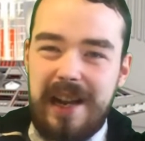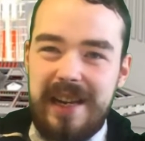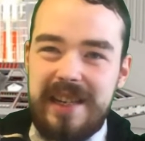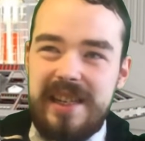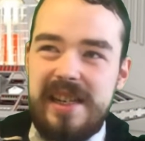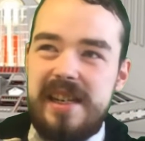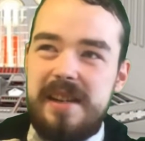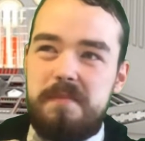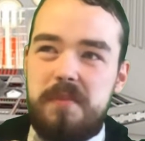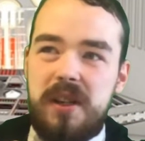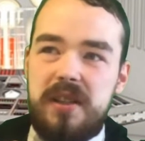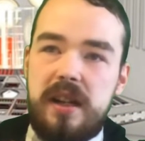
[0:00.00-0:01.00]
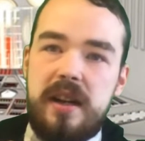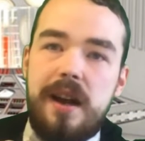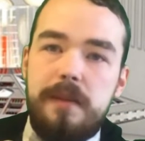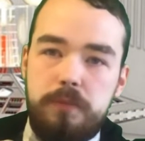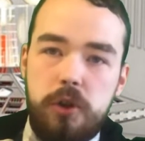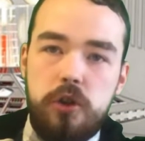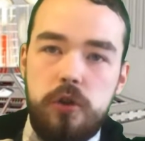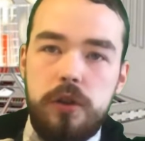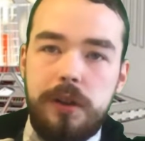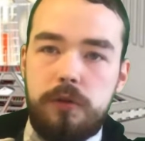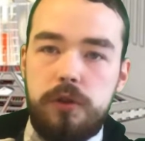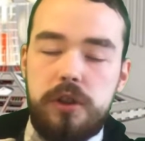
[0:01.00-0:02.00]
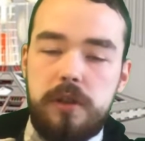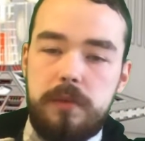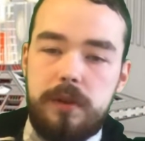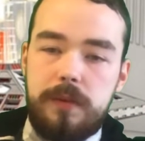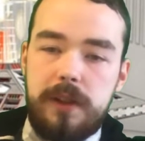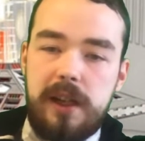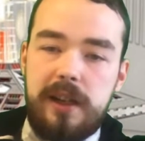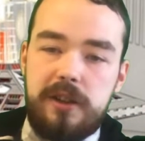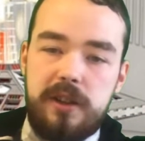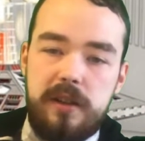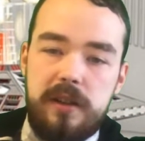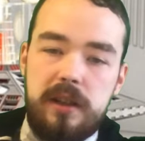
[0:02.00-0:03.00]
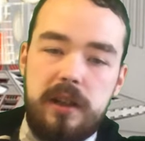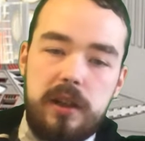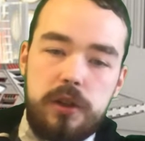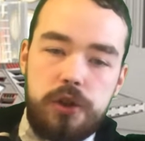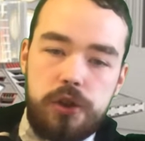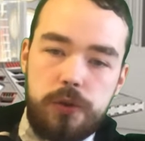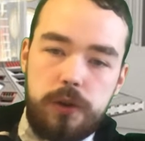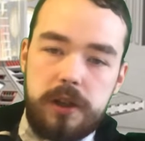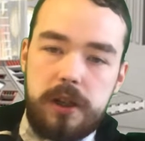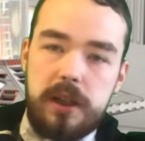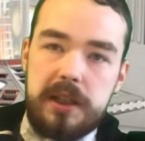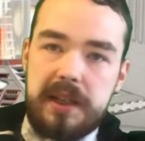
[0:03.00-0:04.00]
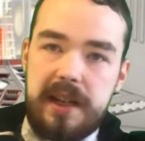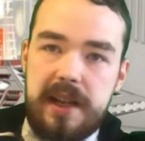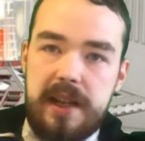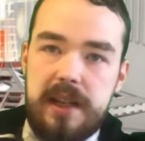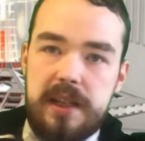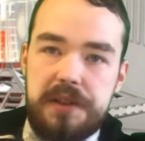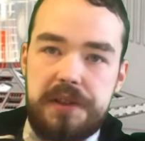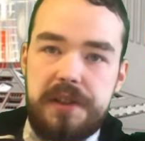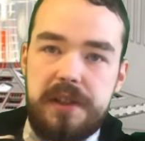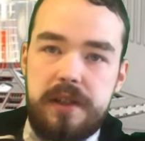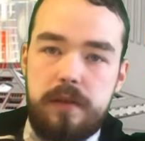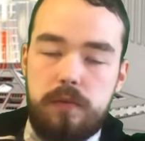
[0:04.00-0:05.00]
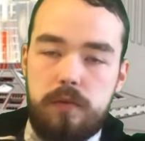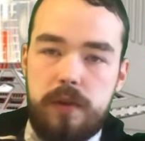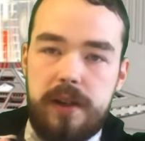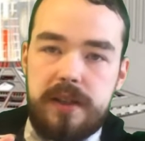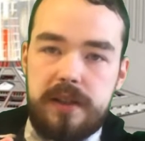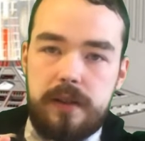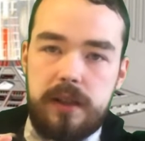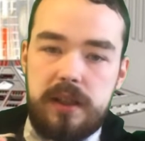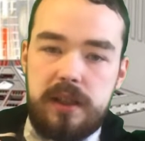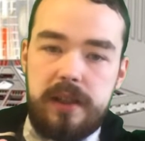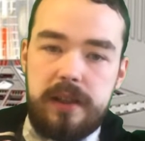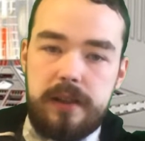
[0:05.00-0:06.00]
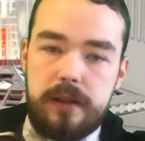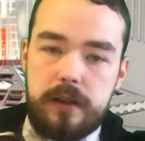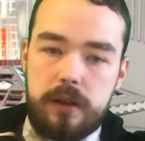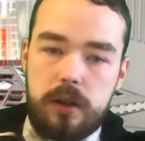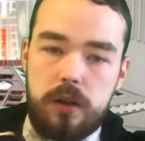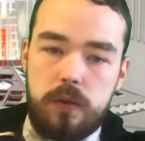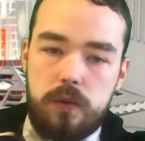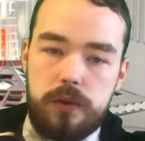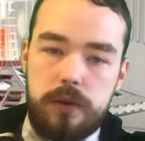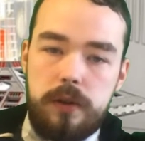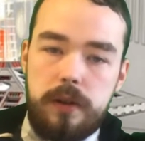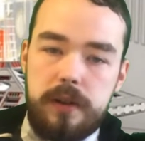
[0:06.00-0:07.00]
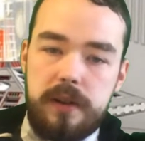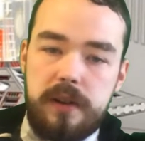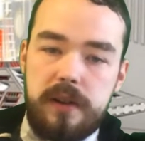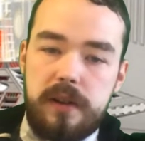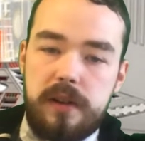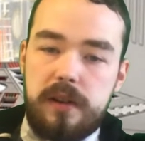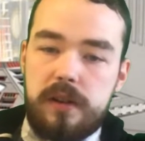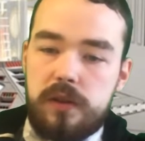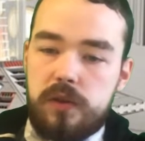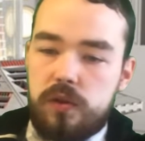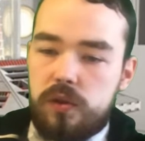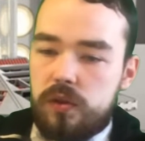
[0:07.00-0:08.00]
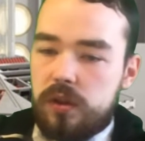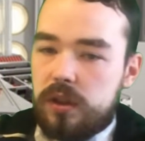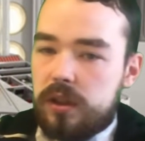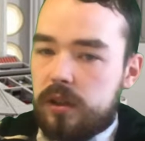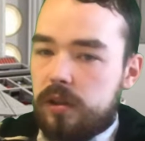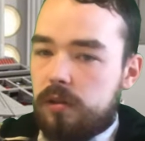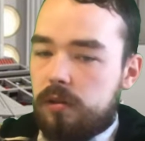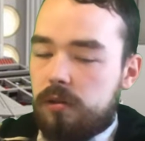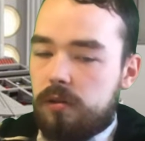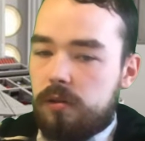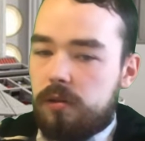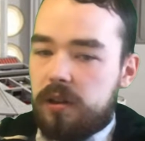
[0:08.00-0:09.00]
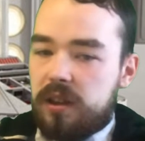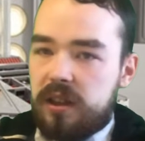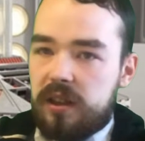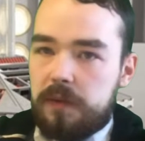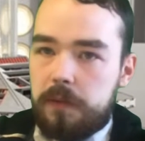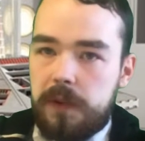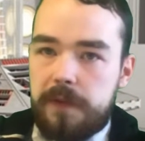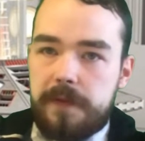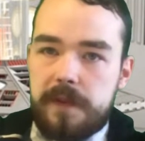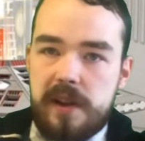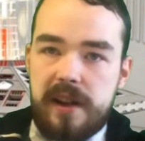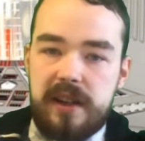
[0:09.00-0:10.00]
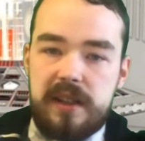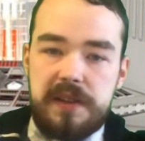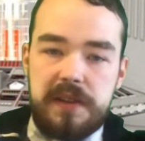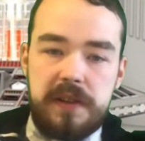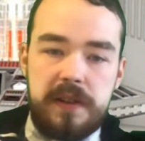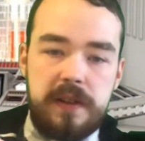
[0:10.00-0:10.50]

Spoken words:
tiny nitpicks that I'm sure that Chris Chibnall will actually sort out as the rest of the season goes on. So, with that,